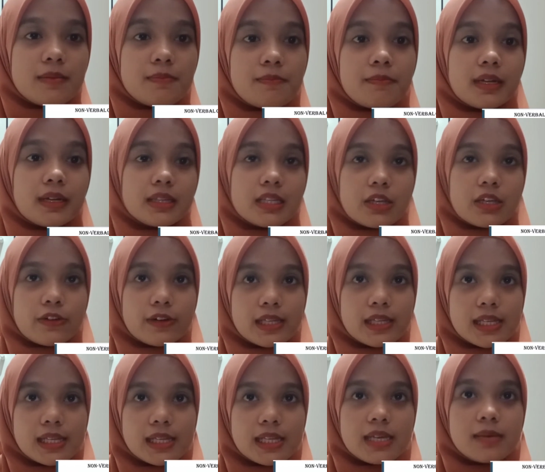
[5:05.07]

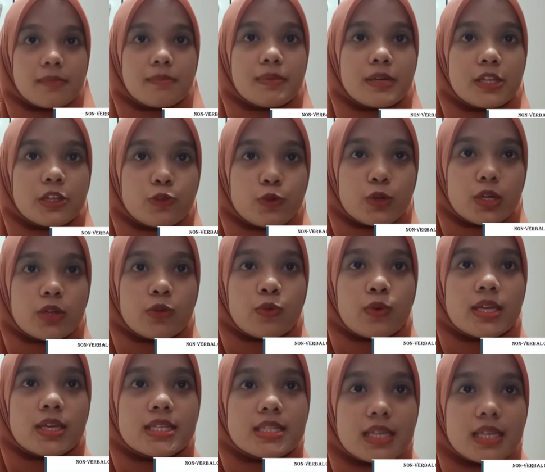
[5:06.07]
particularly between
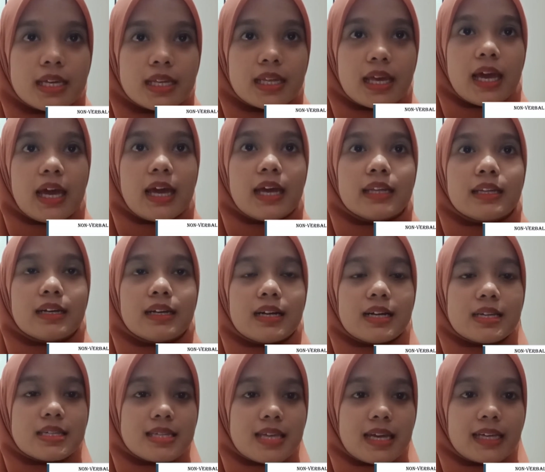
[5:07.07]
Western and
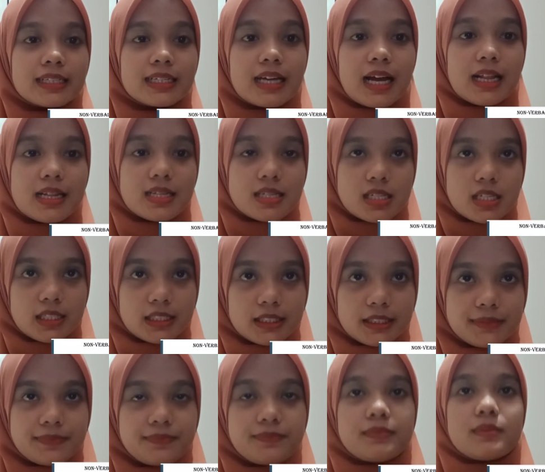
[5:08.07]
Asian culture.
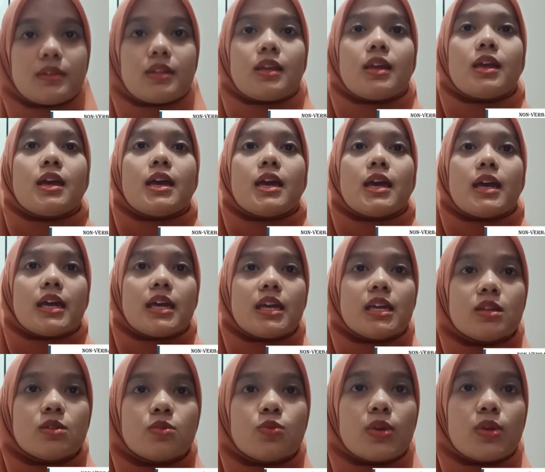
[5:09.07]

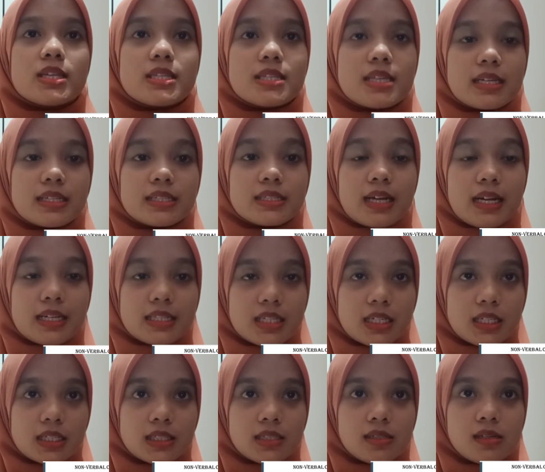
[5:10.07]
In Western
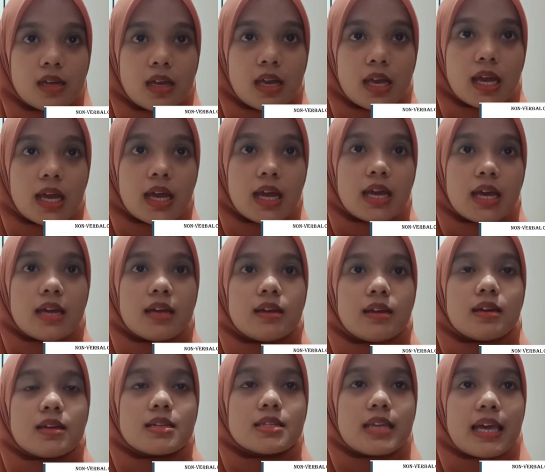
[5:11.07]
culture,
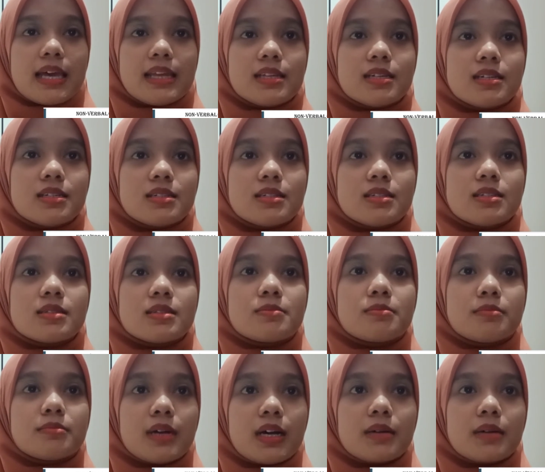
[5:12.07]
silence
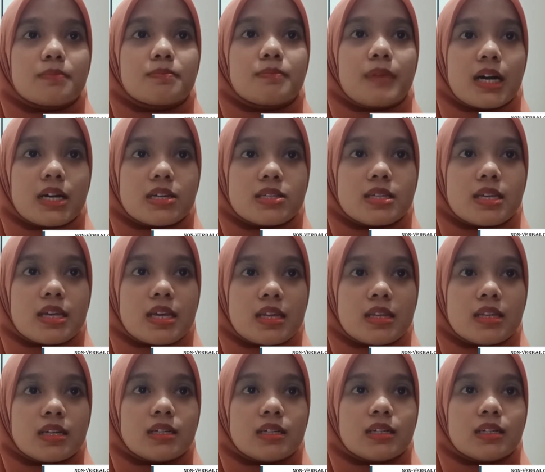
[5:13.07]
marks pause
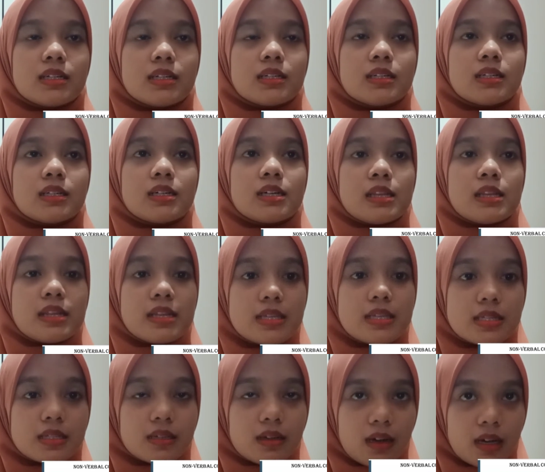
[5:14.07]
in a
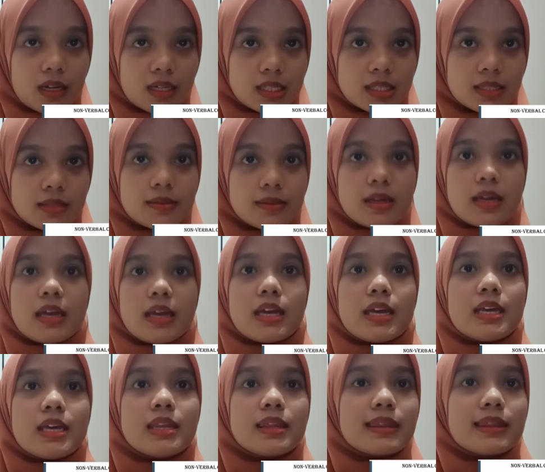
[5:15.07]
discourse.
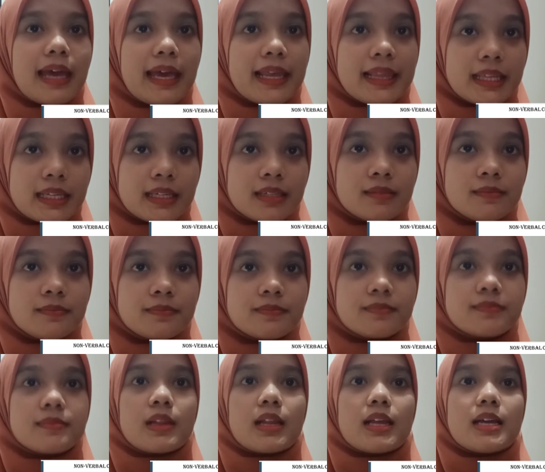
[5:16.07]
In Thailand,
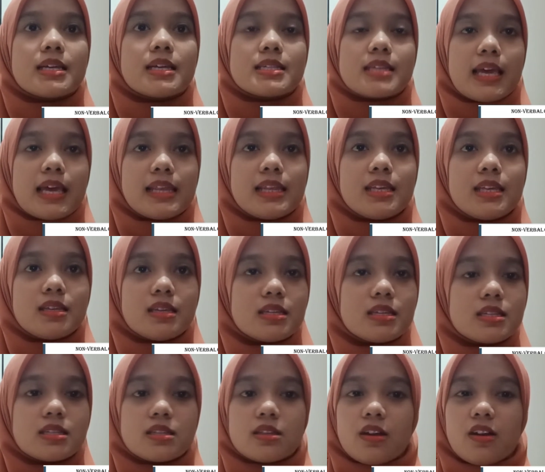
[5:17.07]
silence
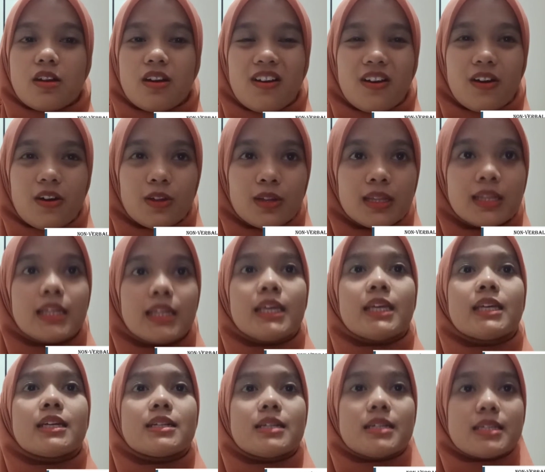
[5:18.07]
is not
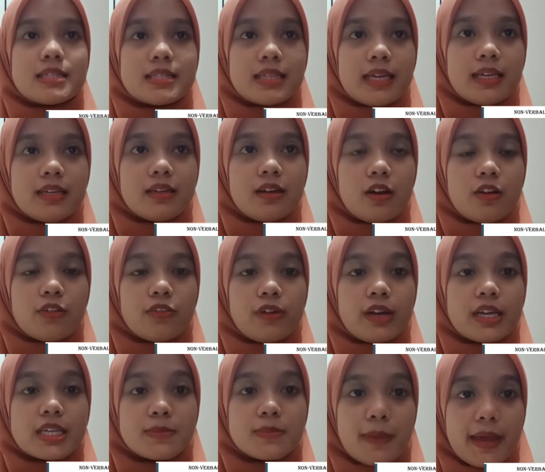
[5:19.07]
only a sign of
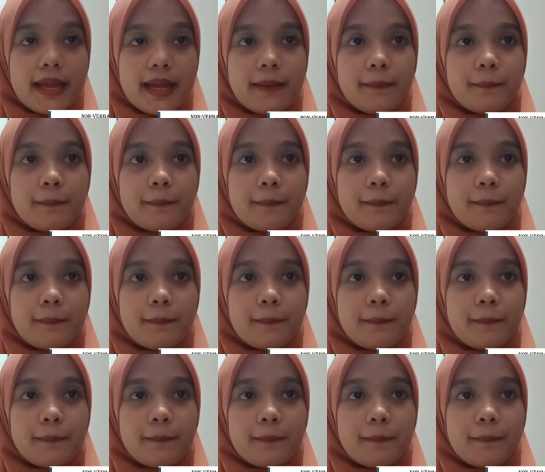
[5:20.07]
respect,